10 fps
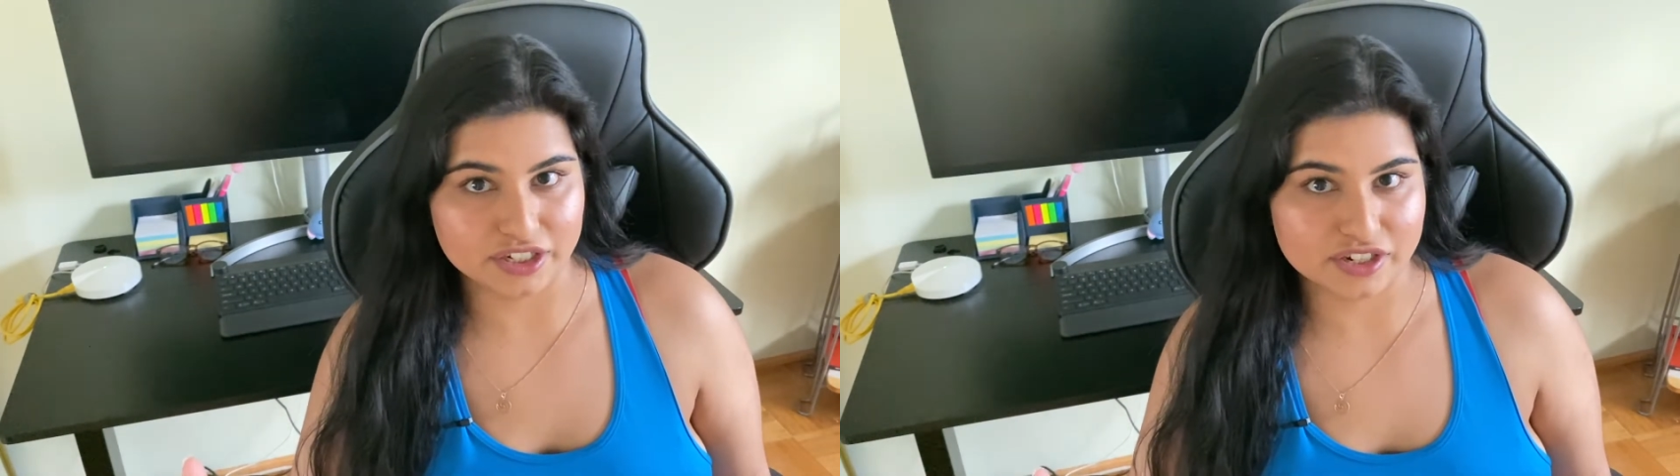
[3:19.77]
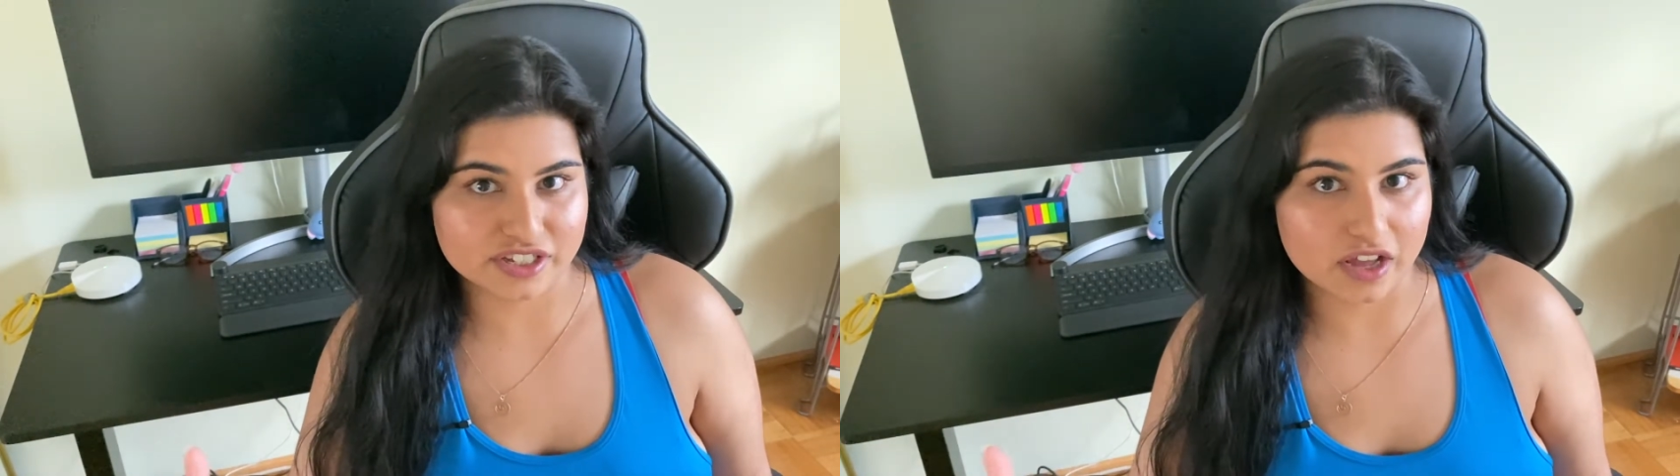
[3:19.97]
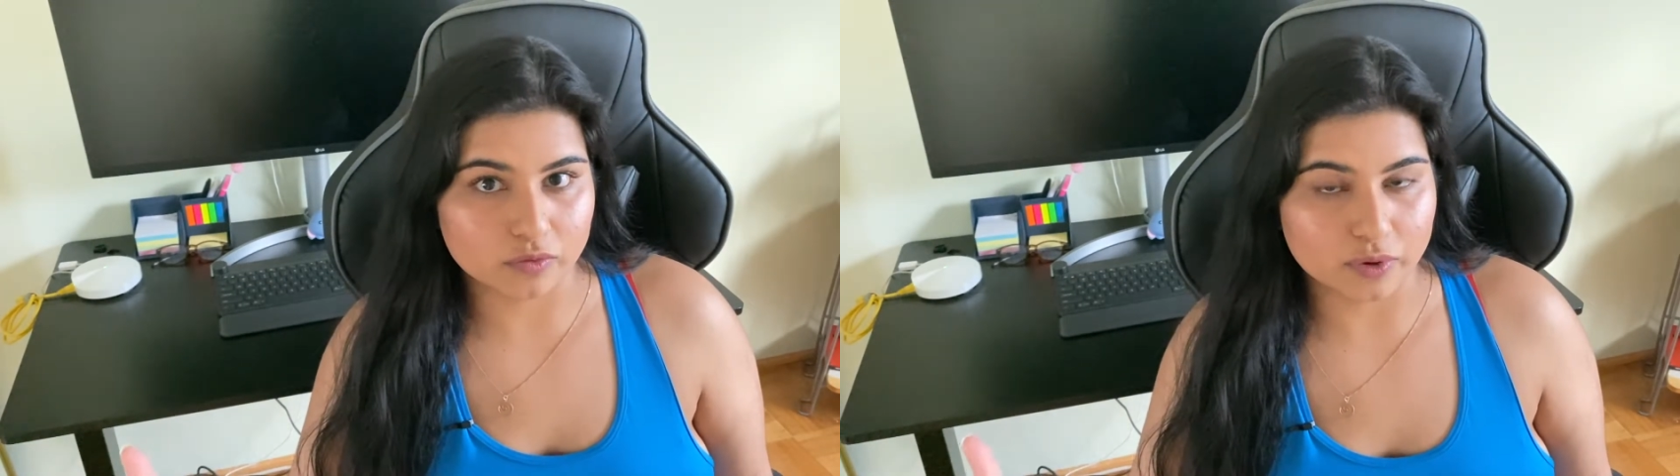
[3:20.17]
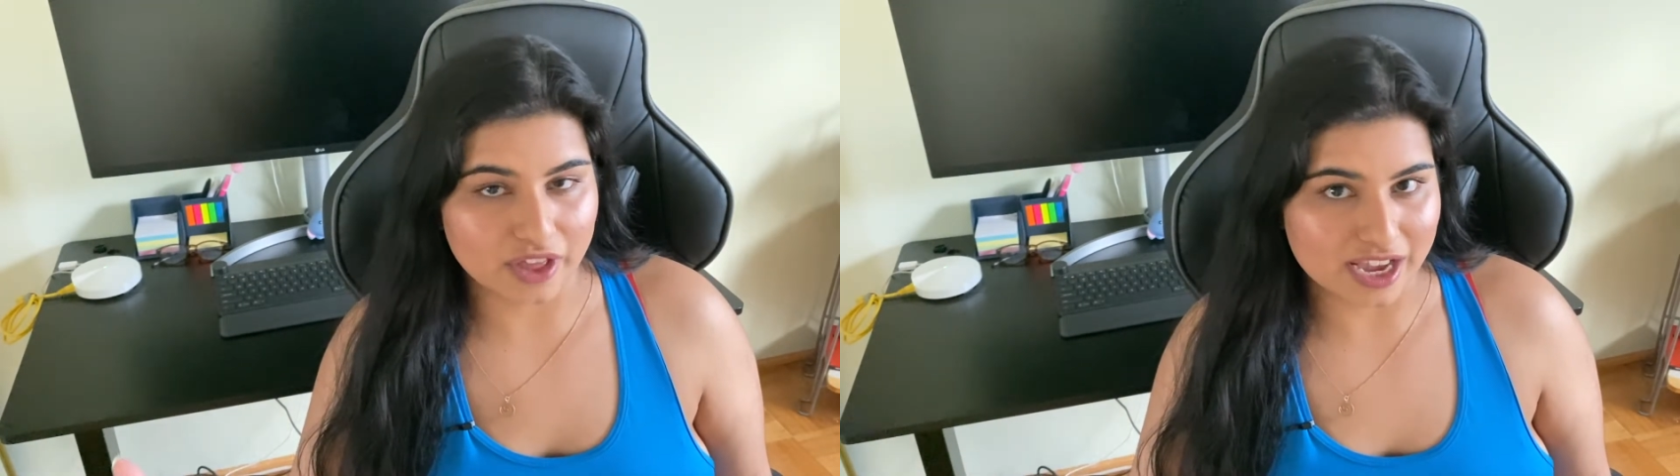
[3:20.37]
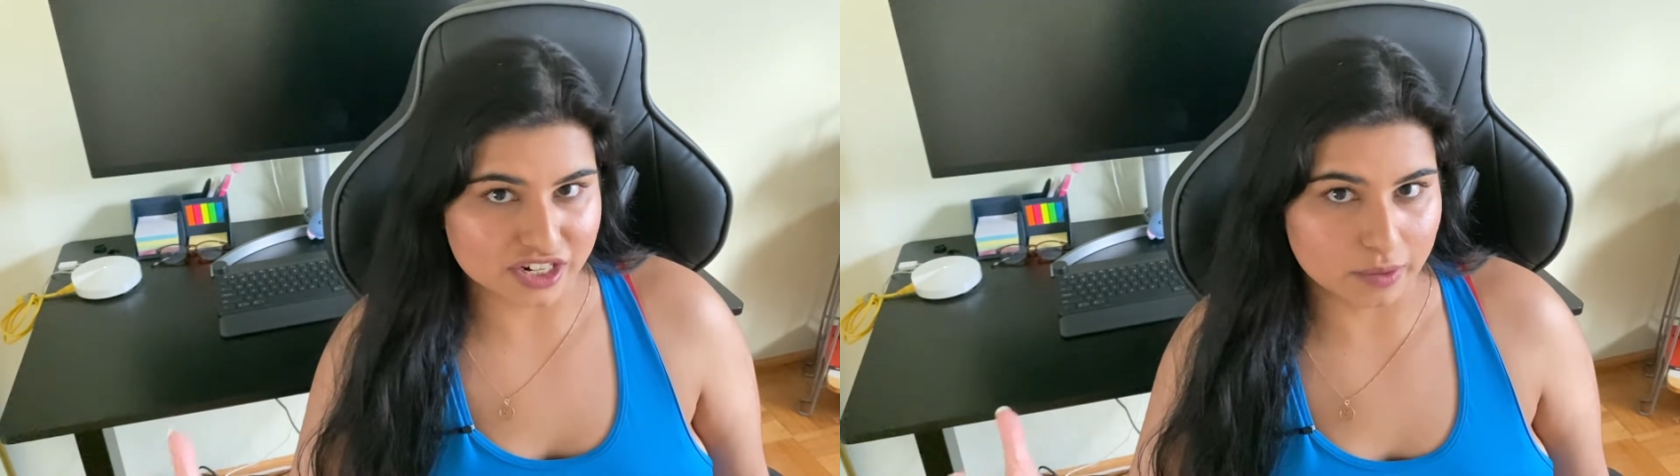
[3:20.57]
yourself with
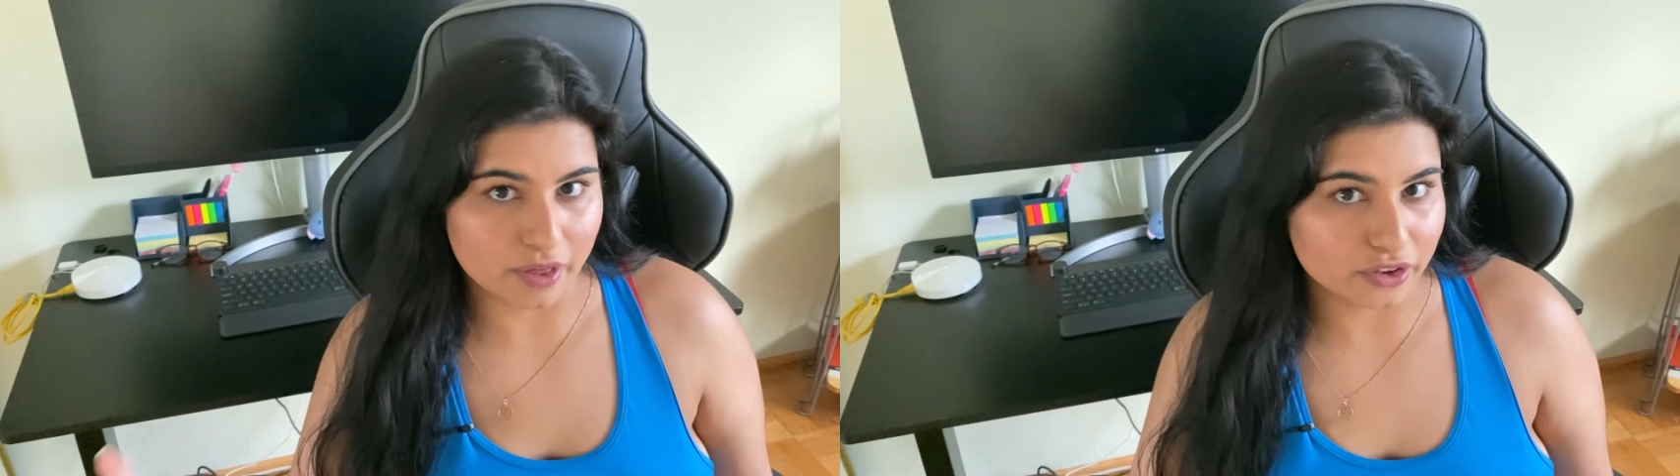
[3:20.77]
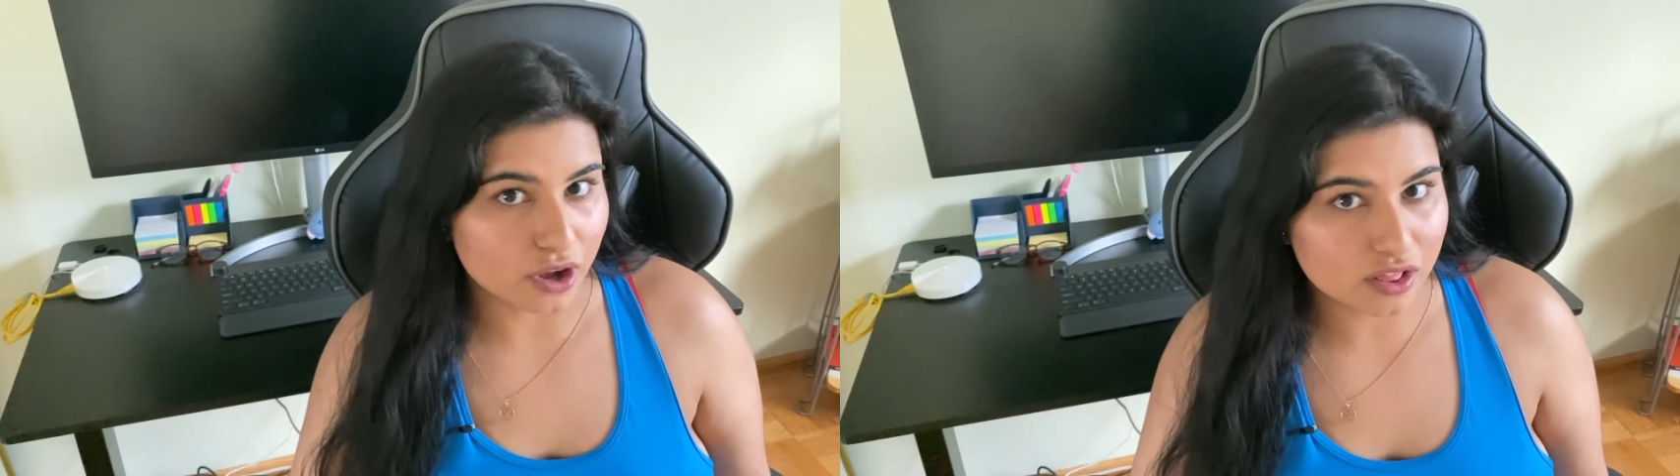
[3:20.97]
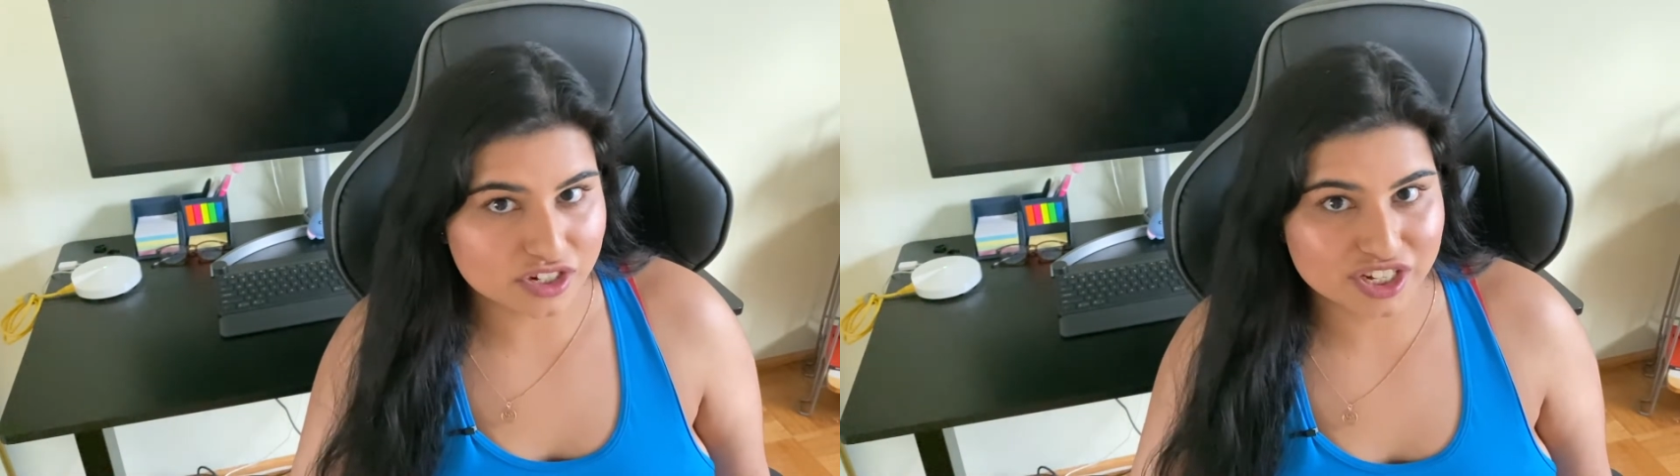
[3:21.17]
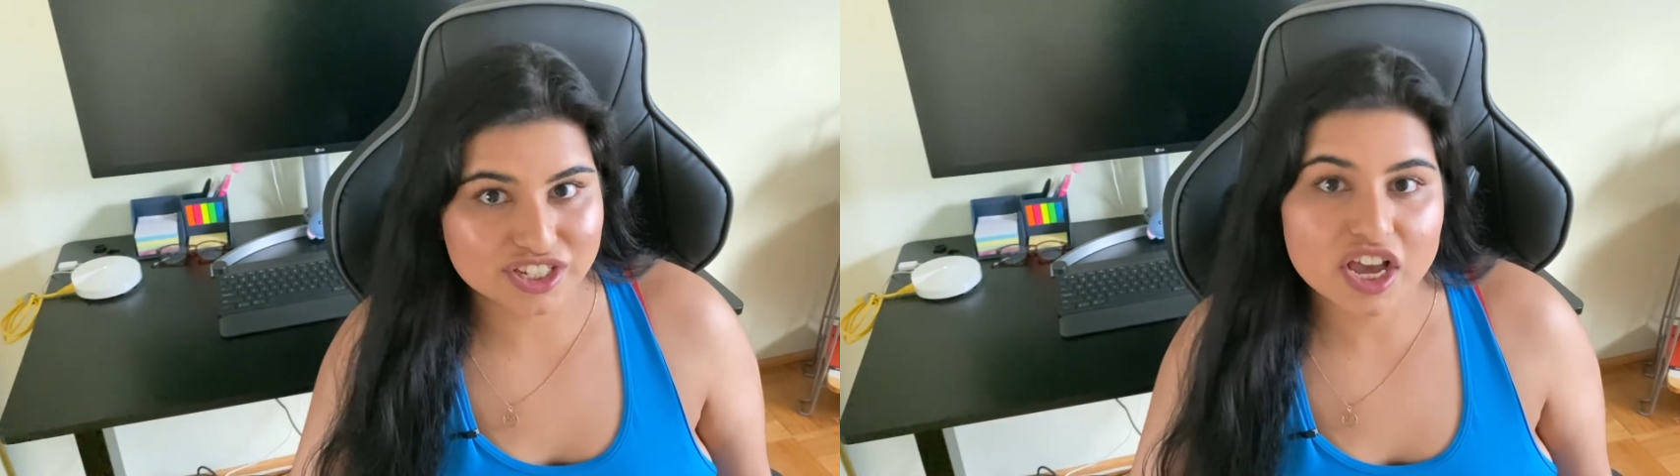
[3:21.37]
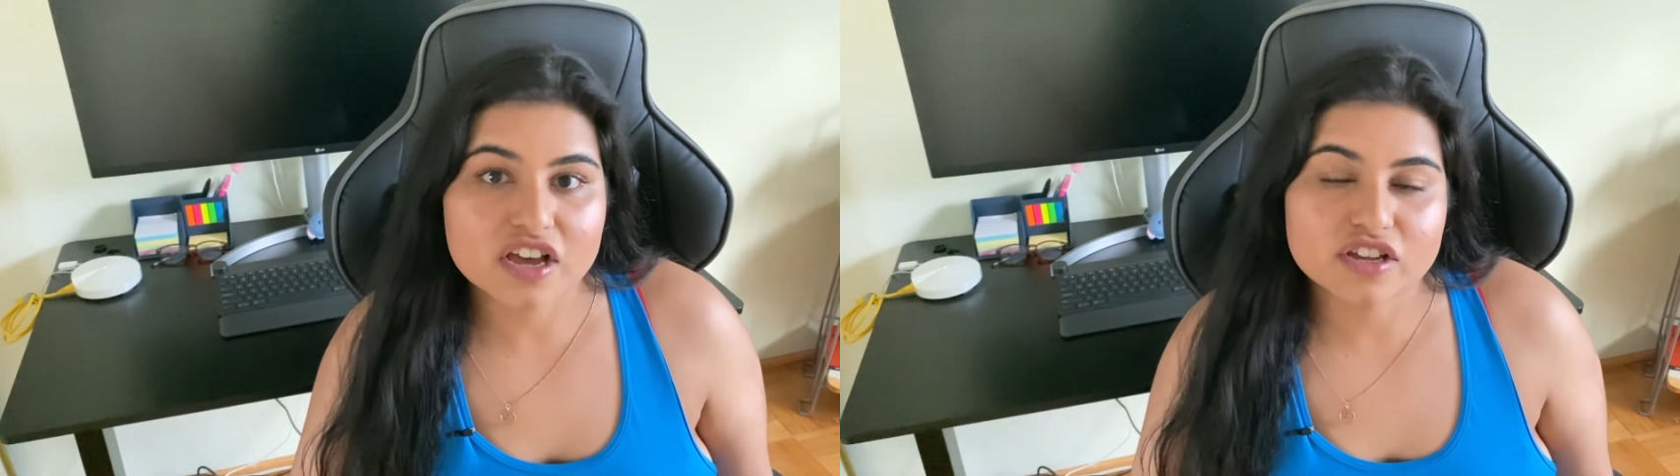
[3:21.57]
Agile methodologies